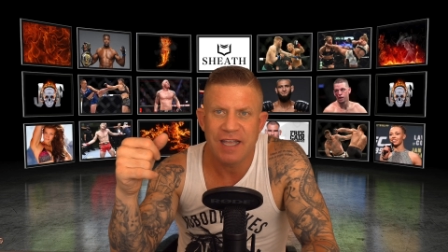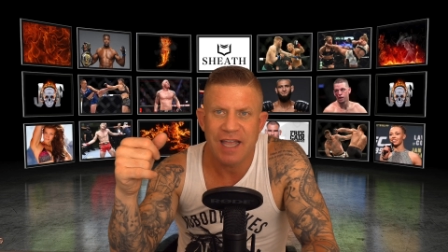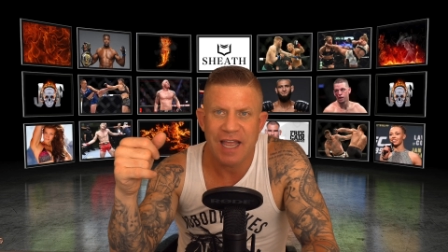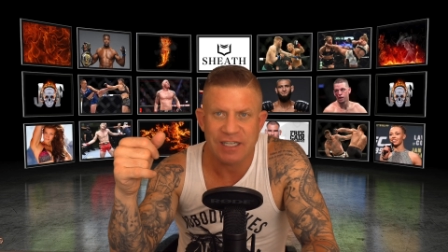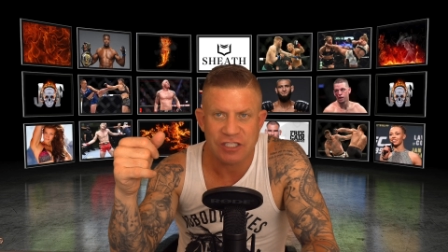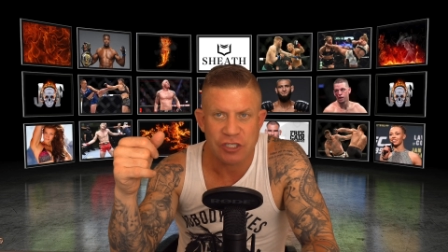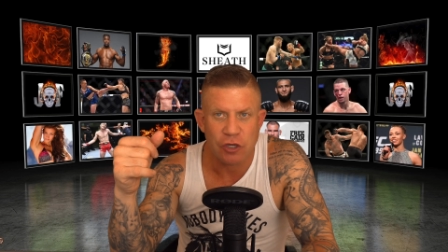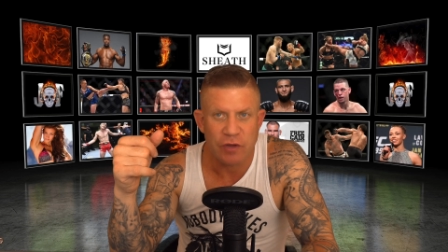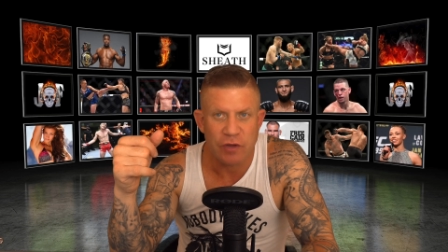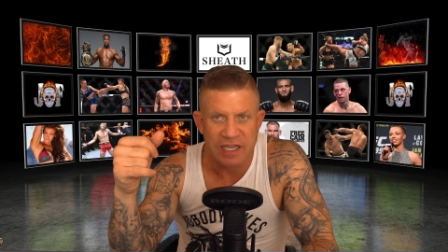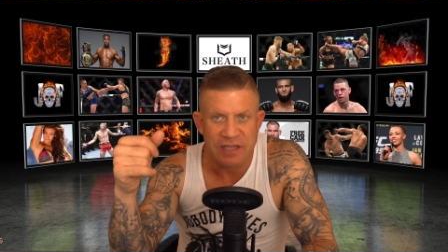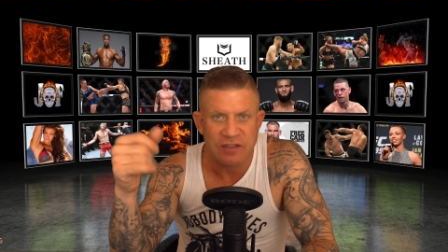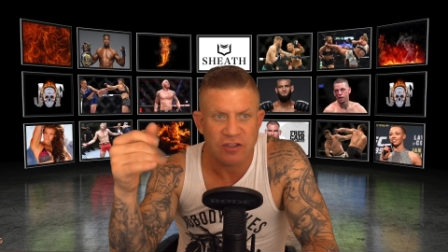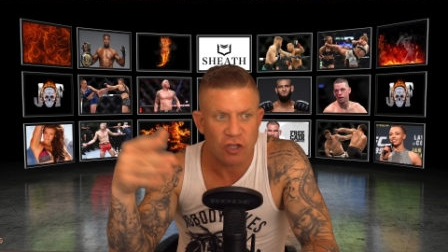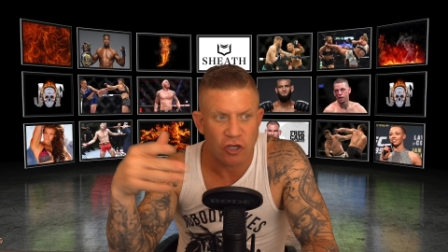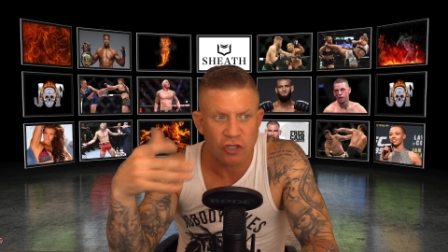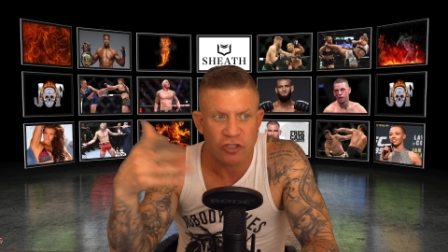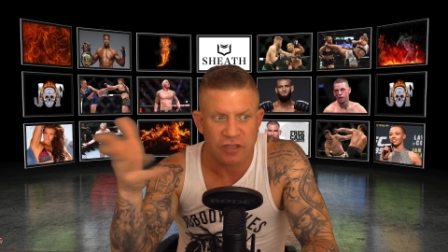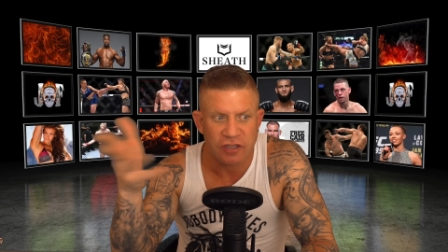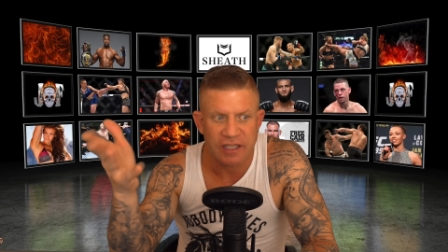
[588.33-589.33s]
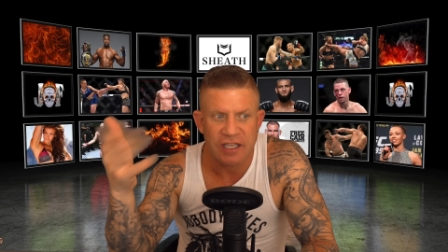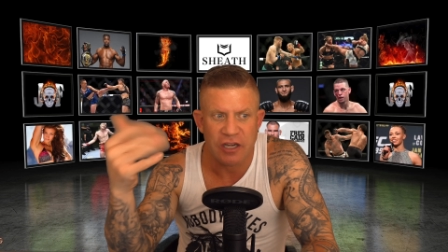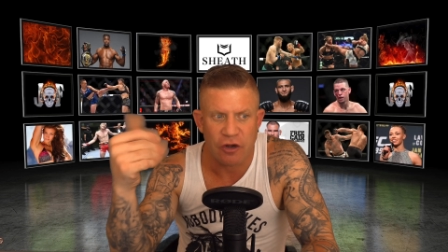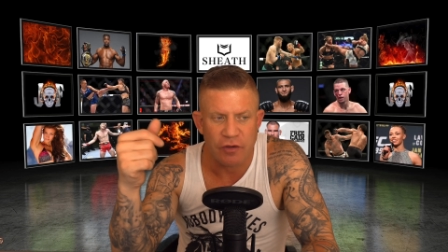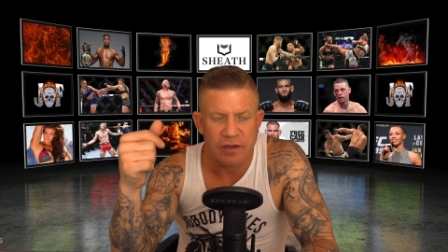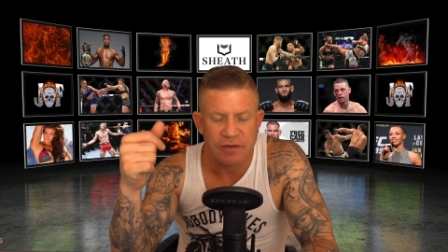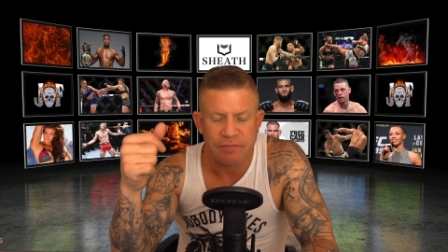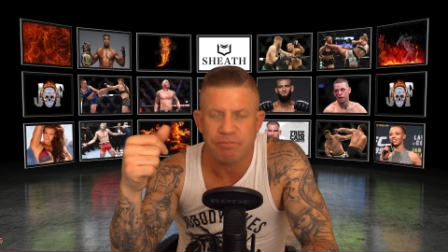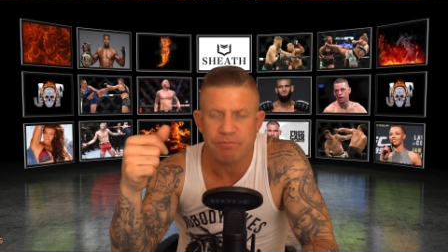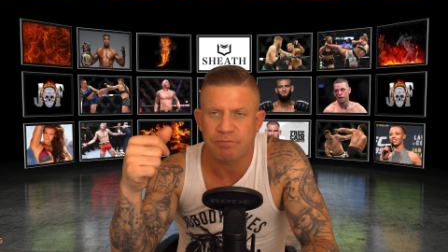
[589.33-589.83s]
and so he looked, you
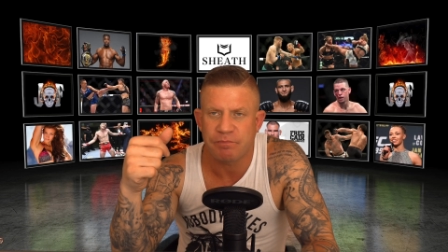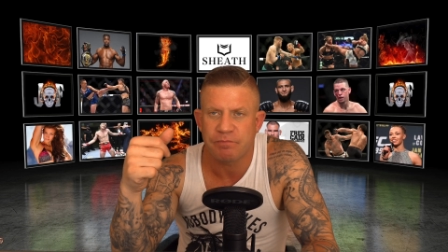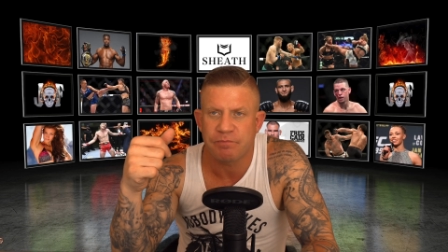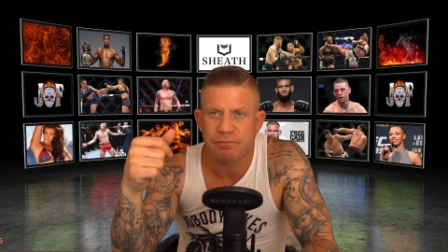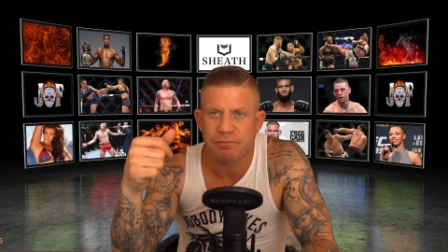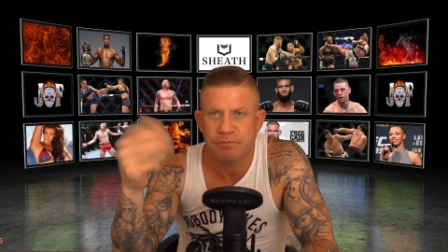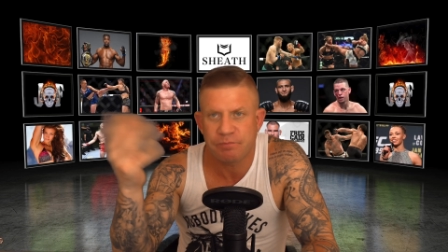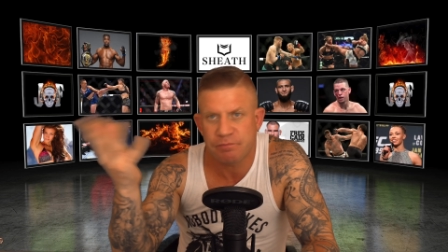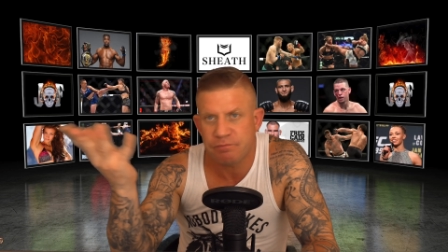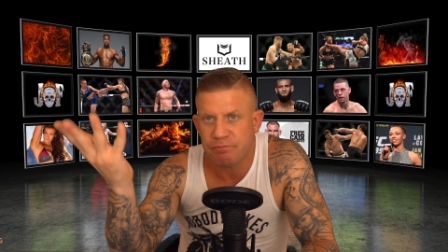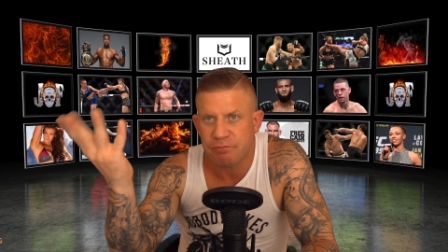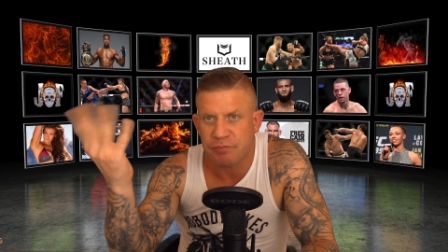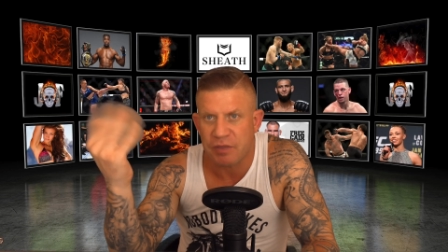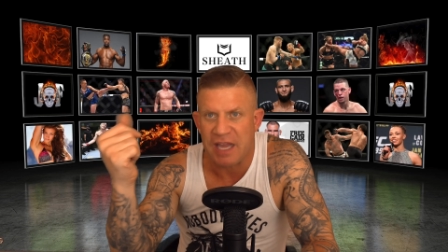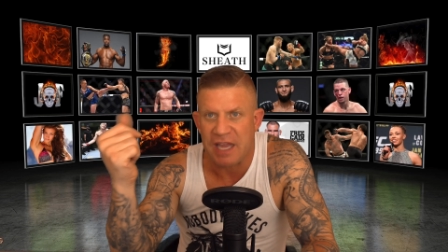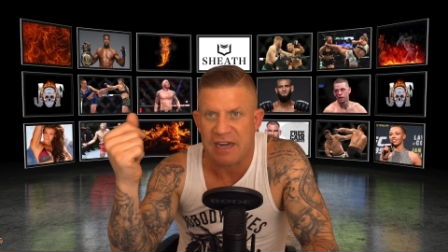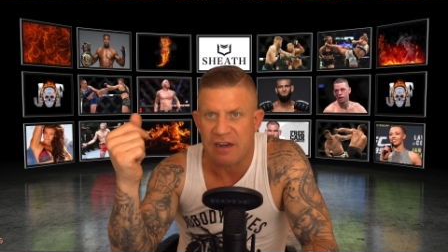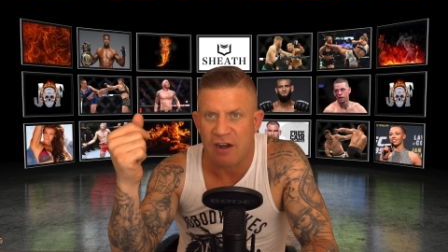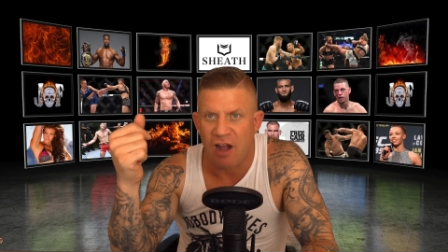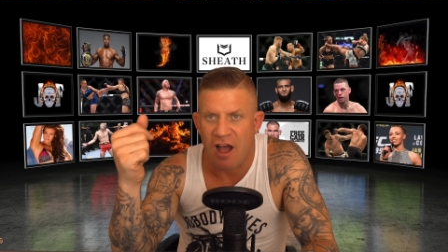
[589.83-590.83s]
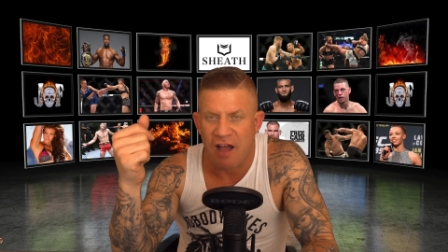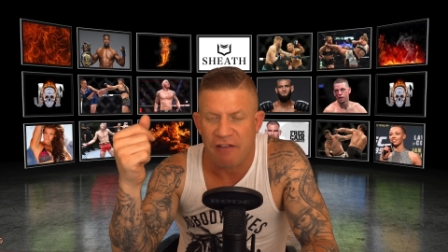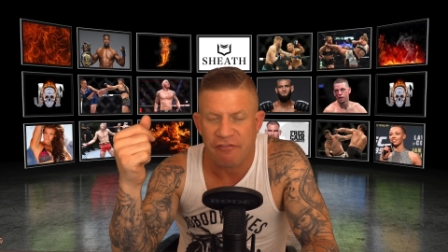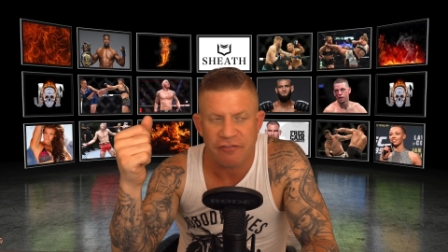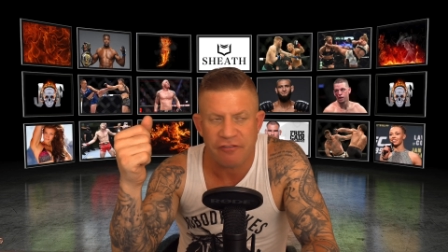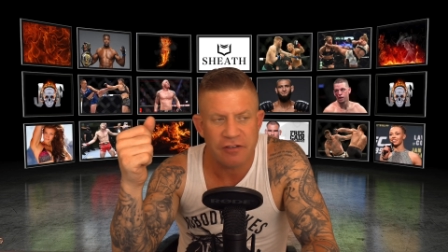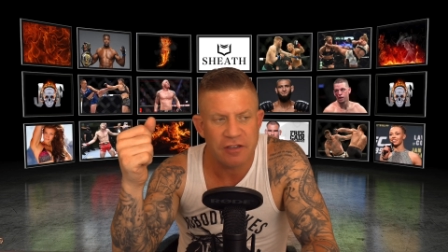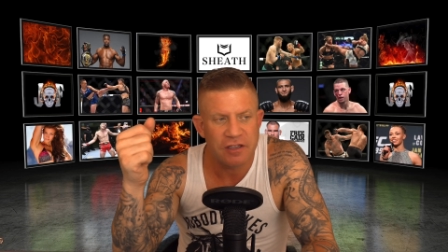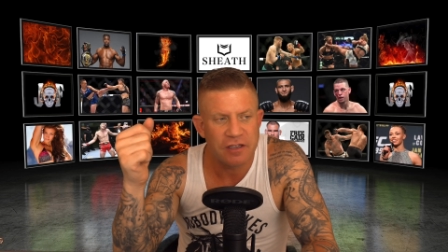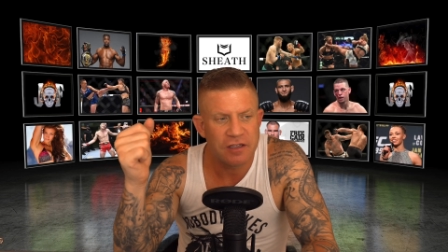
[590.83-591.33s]
know, he played it
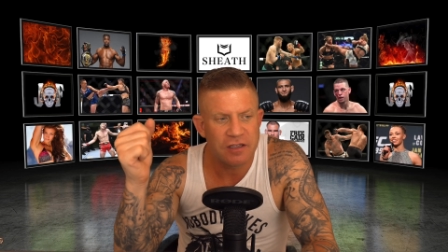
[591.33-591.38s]
off.